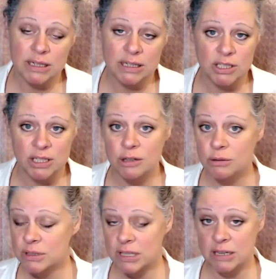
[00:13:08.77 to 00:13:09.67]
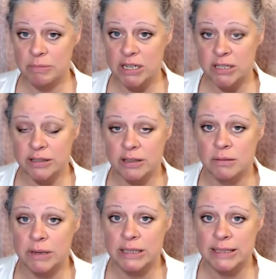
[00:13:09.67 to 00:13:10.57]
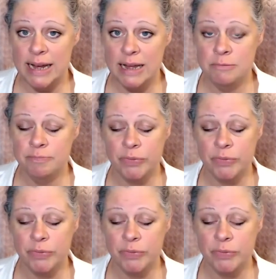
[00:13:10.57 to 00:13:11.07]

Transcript: She knew it was going to be just a little bit of time,